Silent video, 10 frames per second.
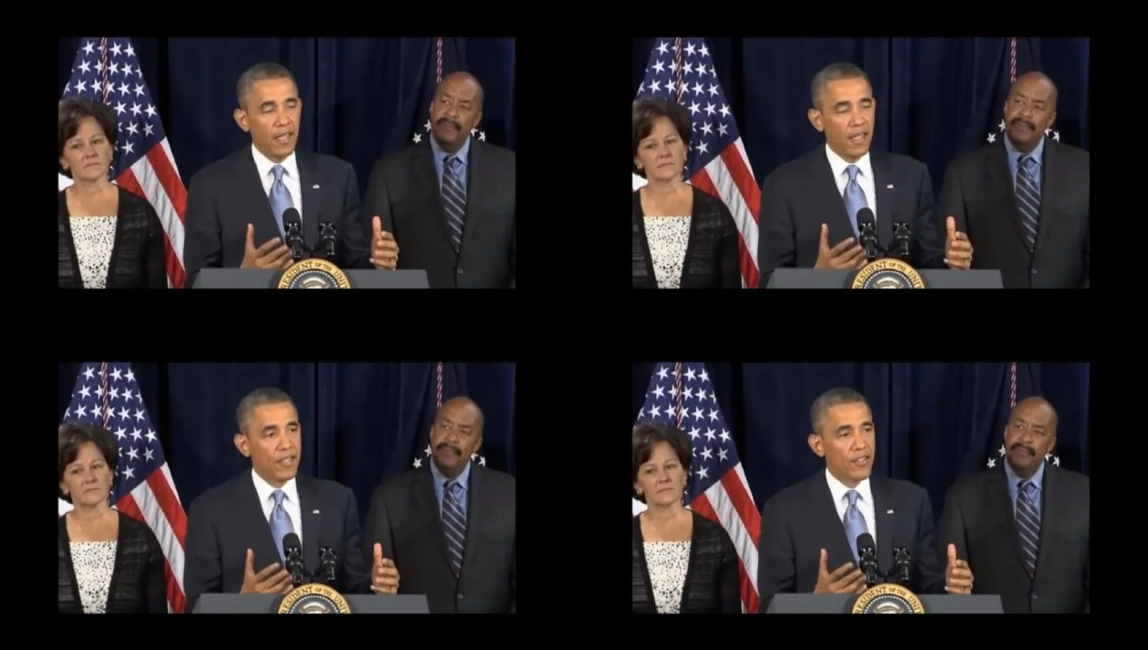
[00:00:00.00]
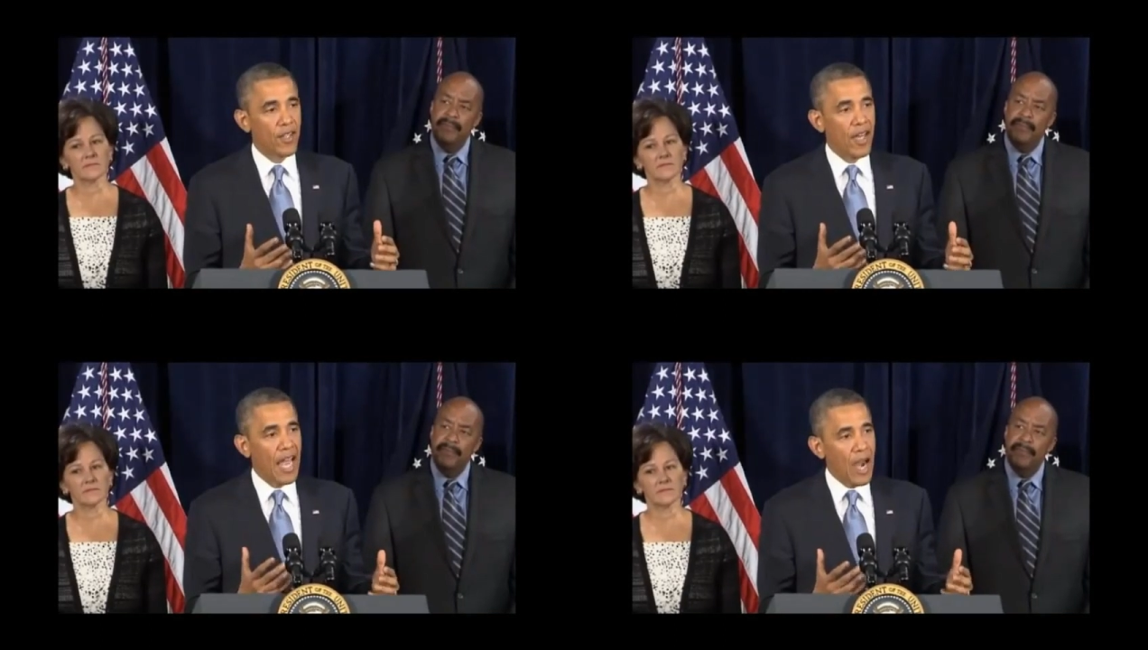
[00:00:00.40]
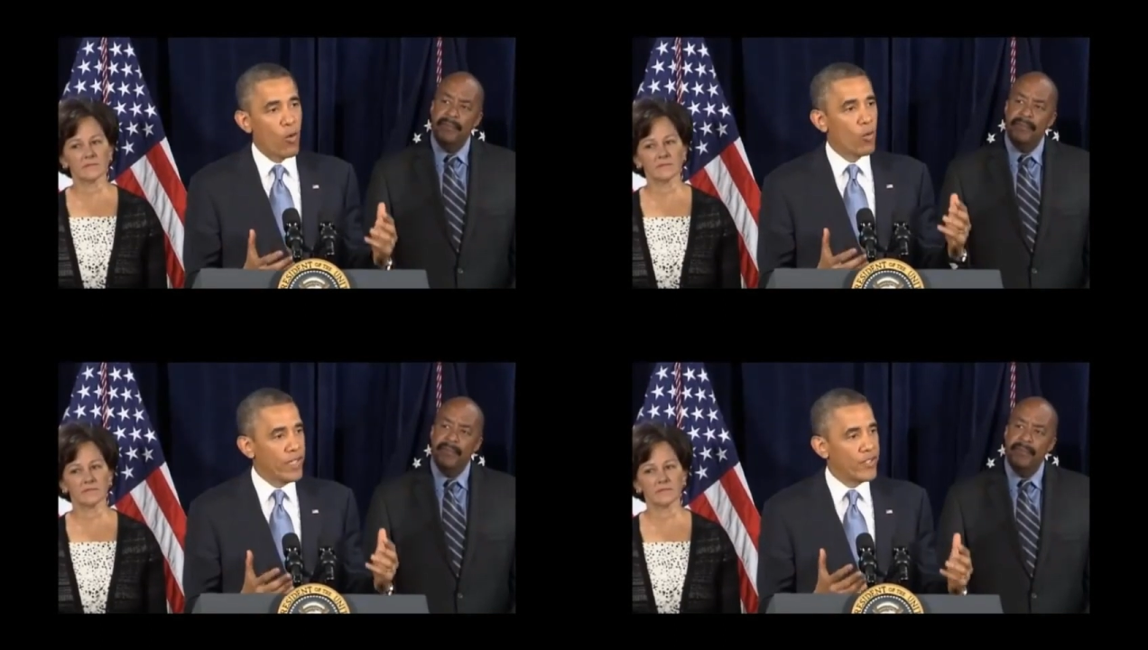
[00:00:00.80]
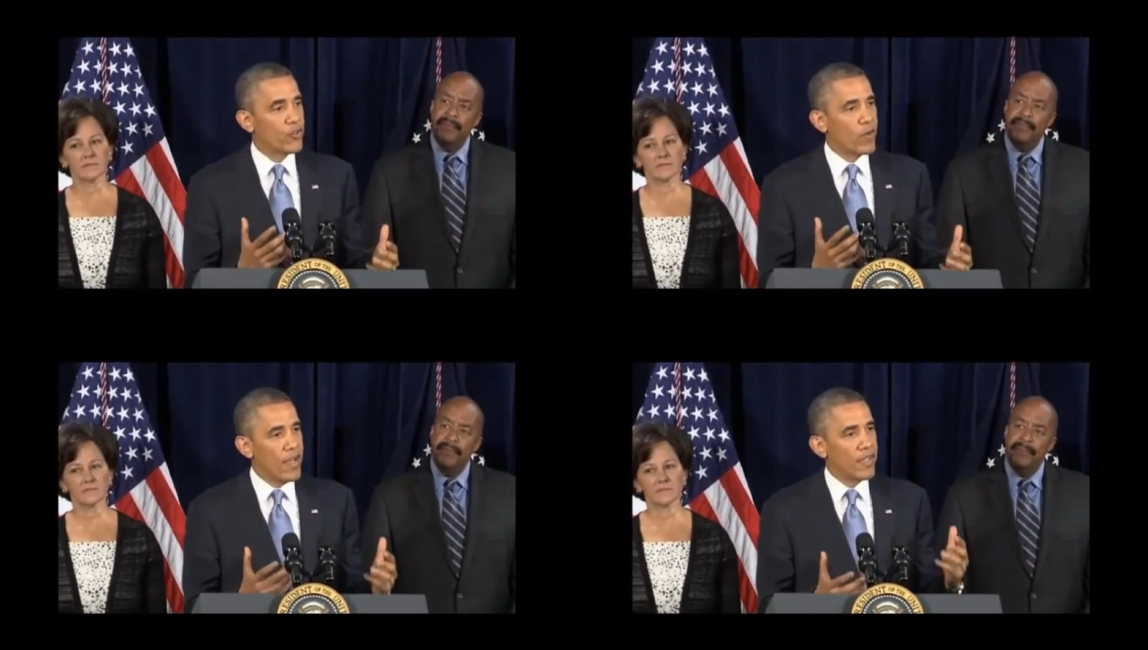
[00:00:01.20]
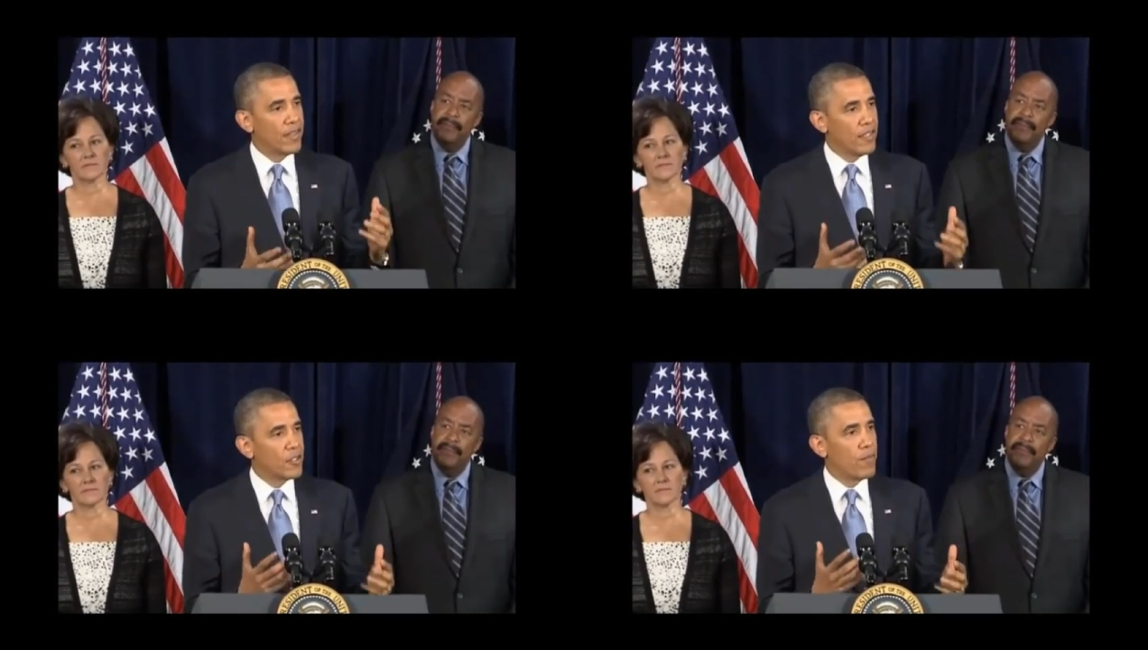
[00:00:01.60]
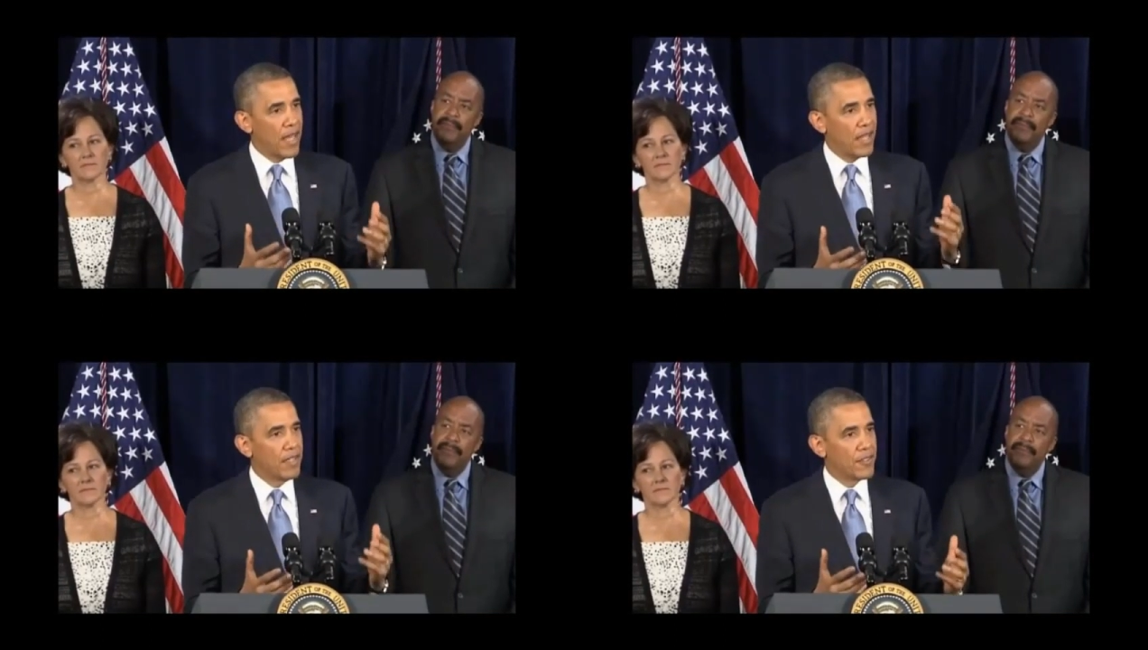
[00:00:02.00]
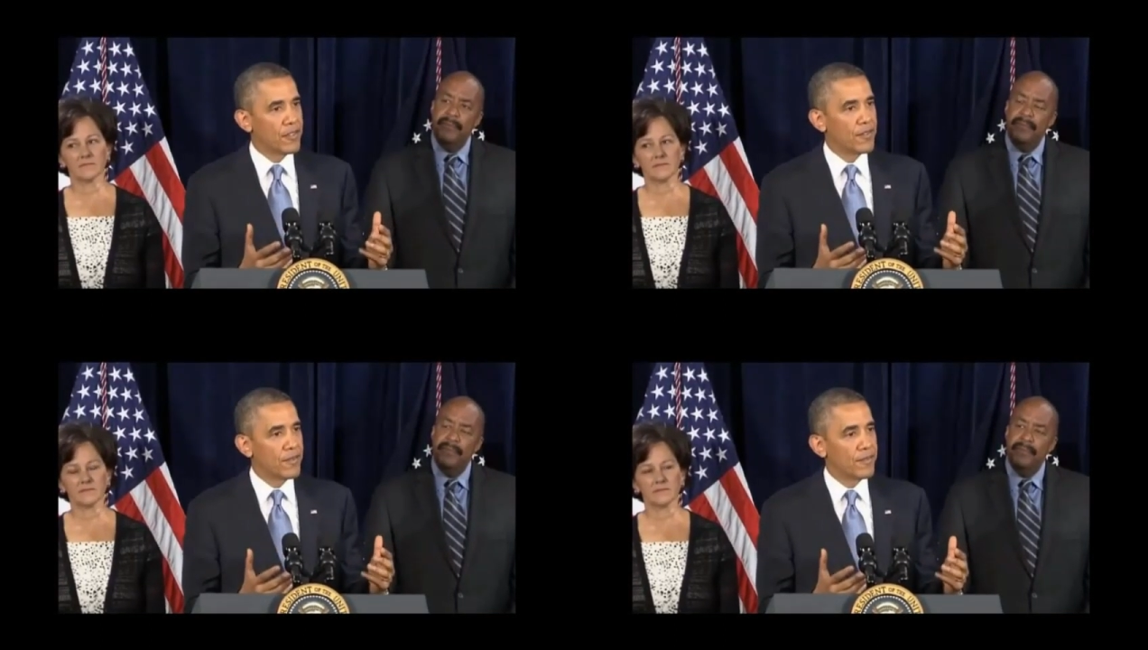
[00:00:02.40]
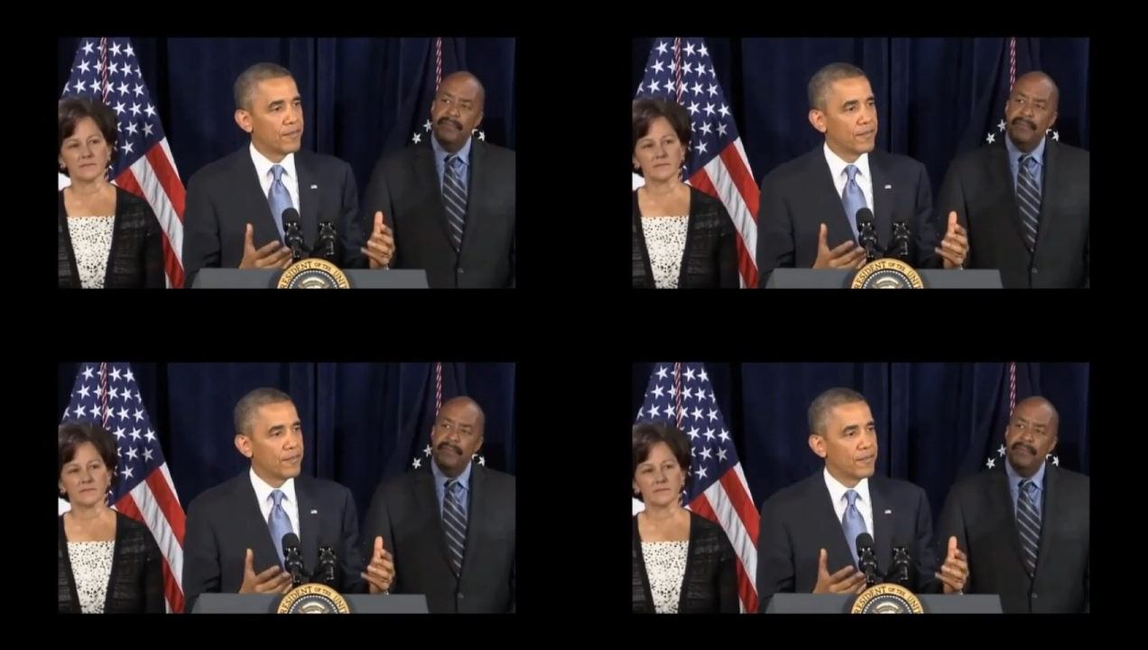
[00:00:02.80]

Speaker 1: is how are we striking this balance